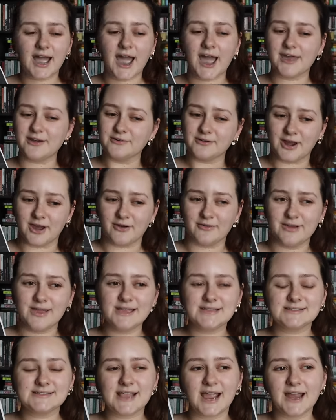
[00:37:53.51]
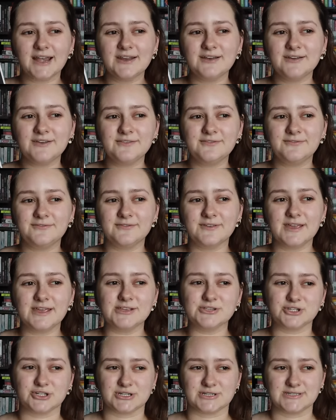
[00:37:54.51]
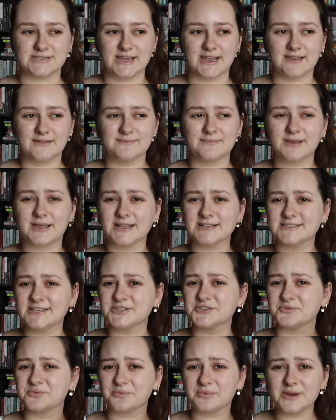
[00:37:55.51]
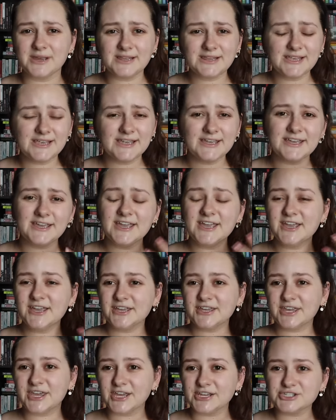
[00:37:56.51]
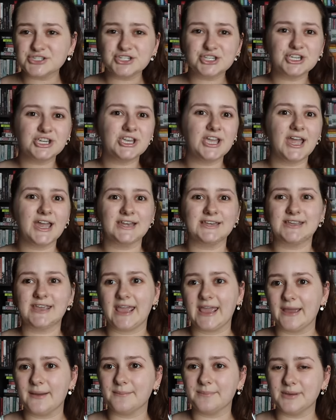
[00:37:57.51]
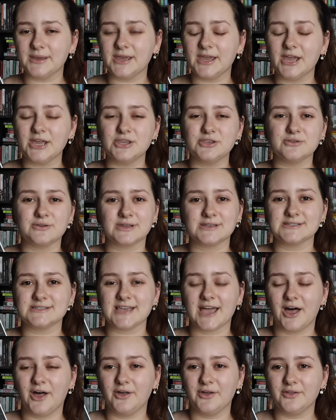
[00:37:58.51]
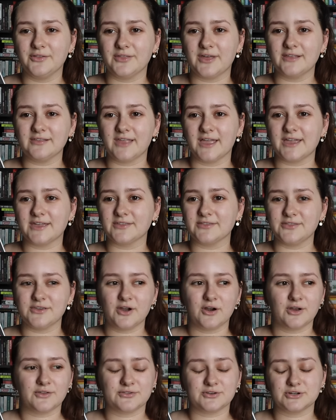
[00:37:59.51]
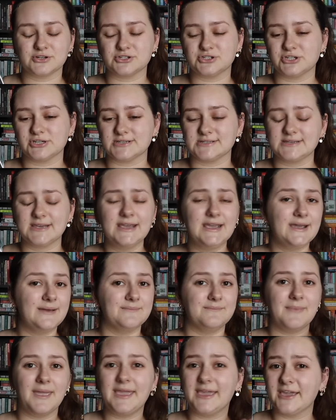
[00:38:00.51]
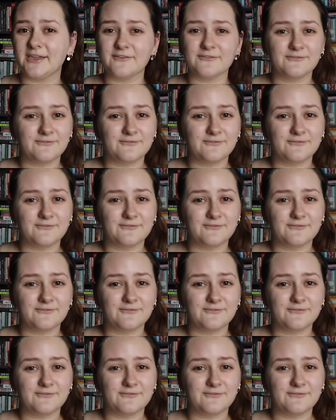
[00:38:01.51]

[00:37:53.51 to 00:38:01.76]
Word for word: I don't know. It's kind of interesting because it's really kitschy and campy, and you can tell that like the author's just making